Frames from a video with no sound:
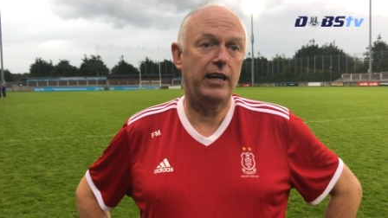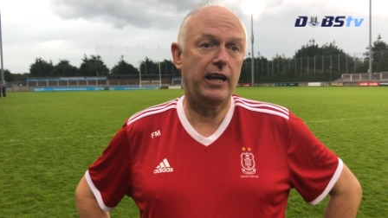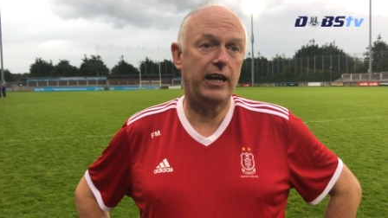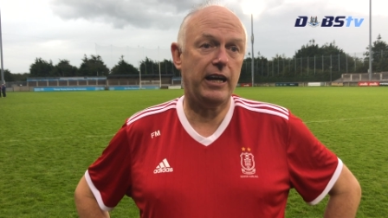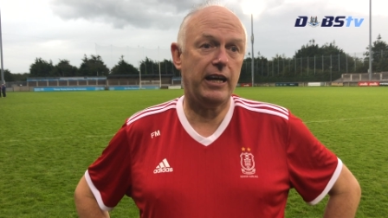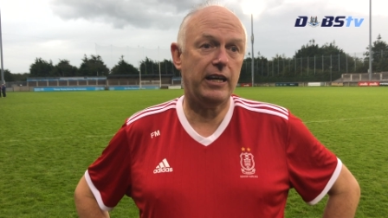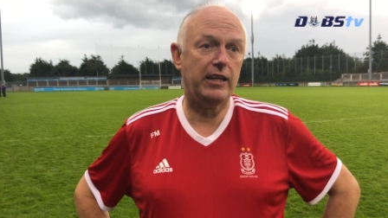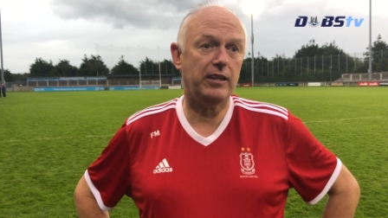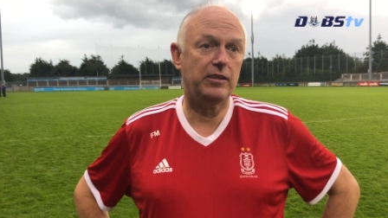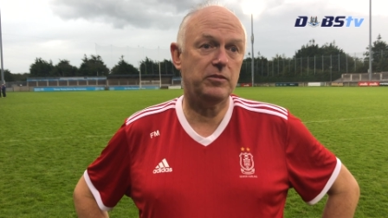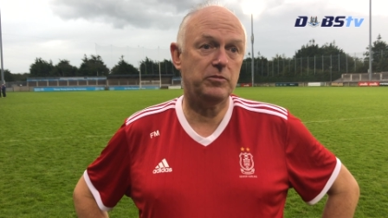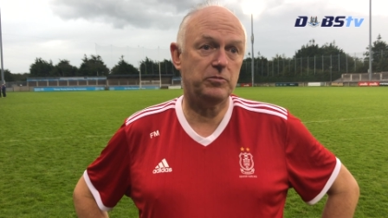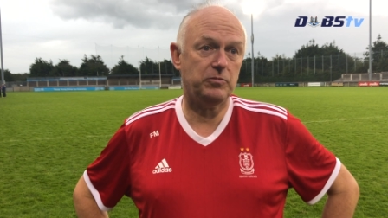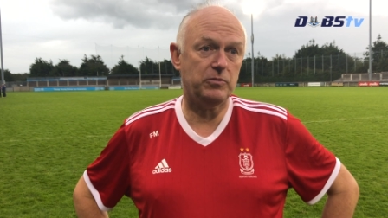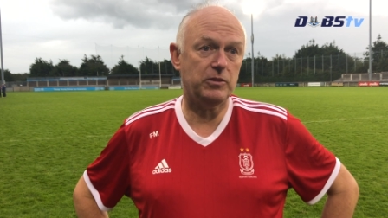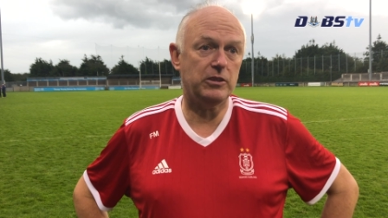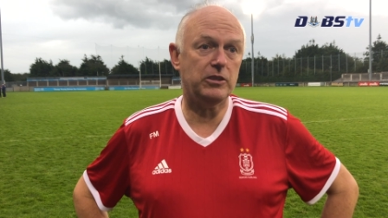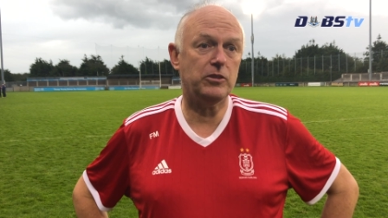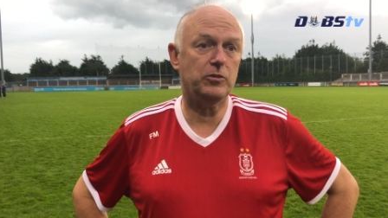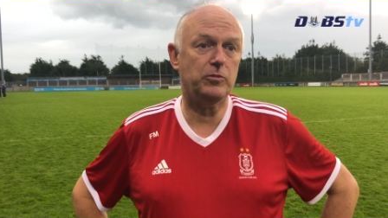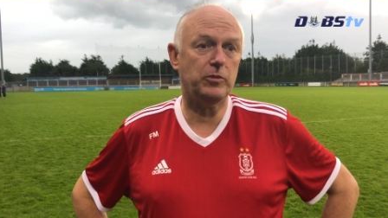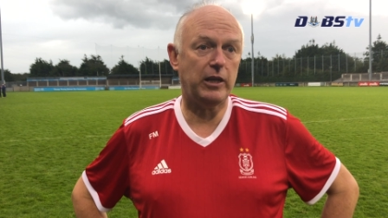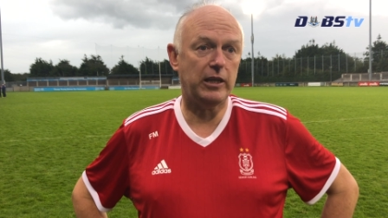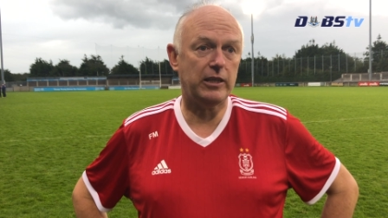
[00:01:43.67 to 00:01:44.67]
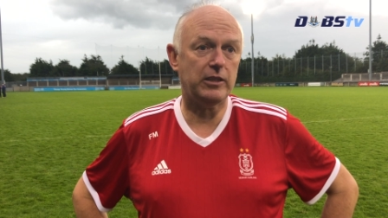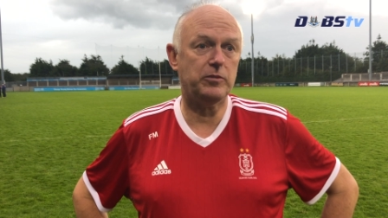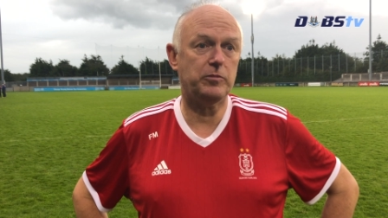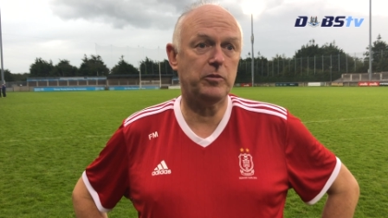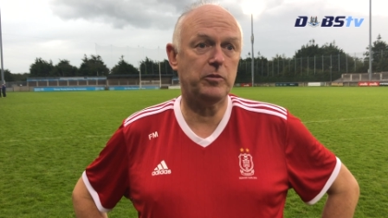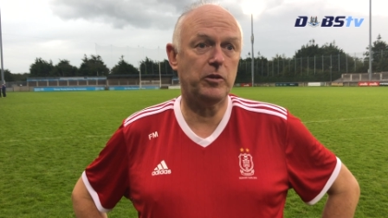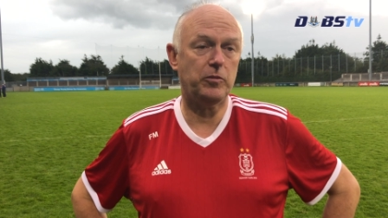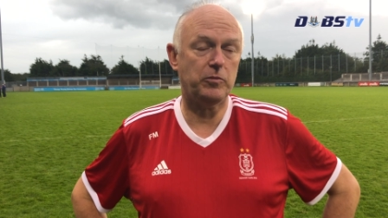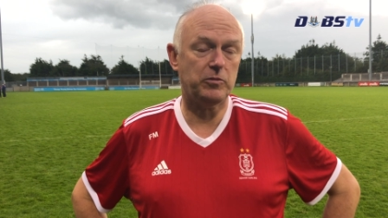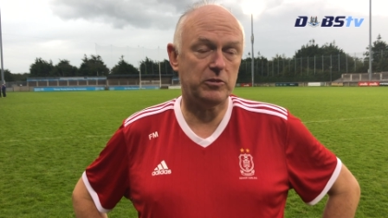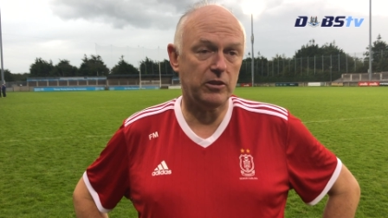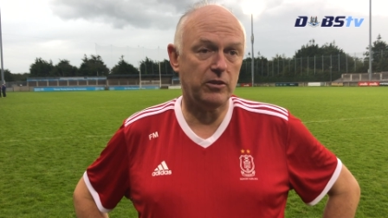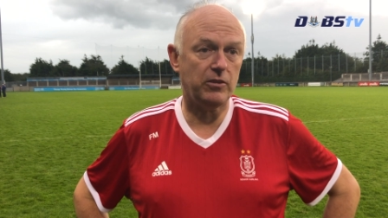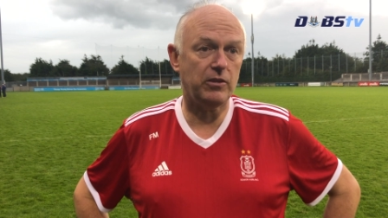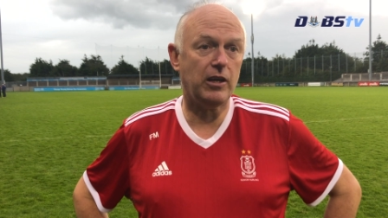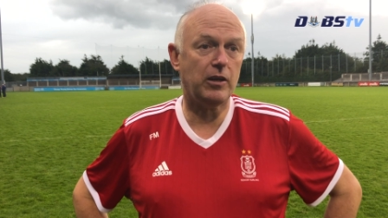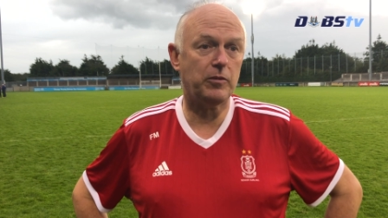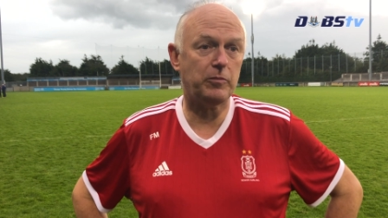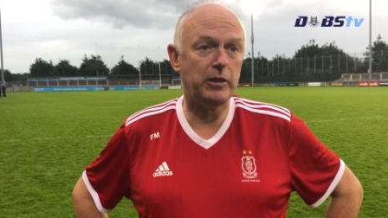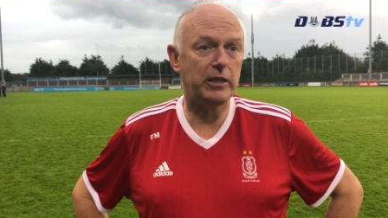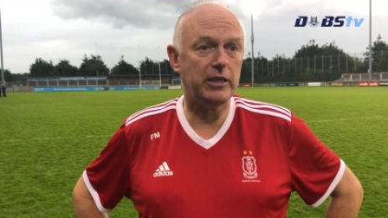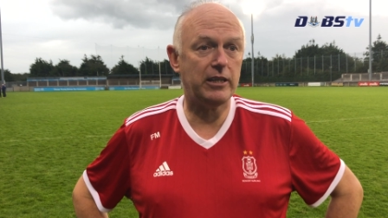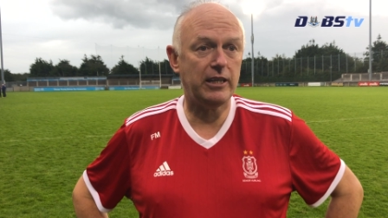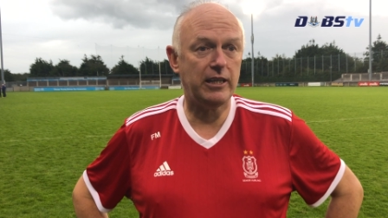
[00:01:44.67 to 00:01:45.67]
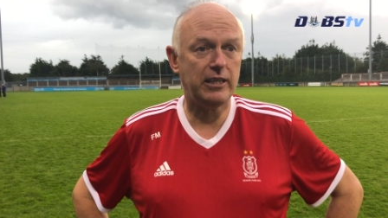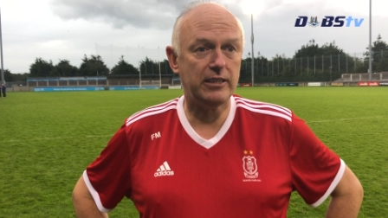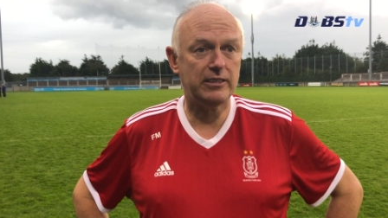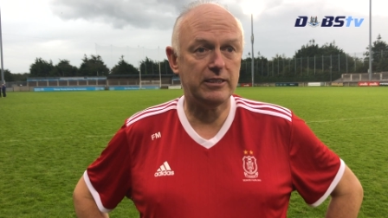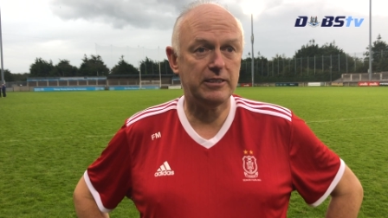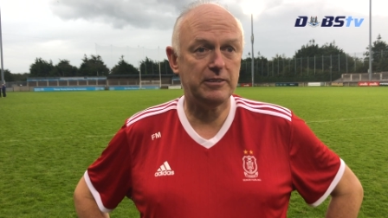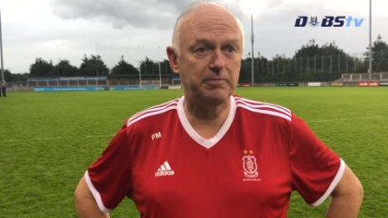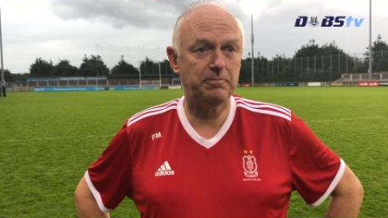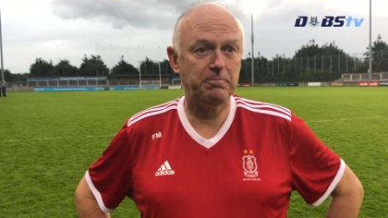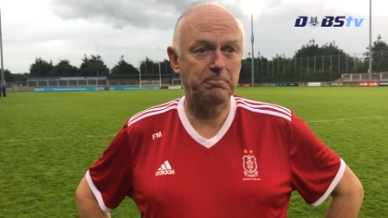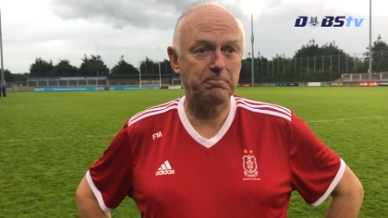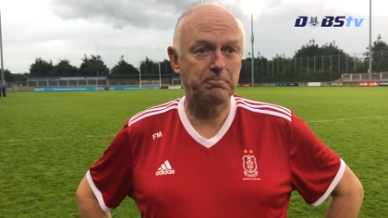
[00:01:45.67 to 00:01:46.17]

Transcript: and we're doing well at the moment so long may it last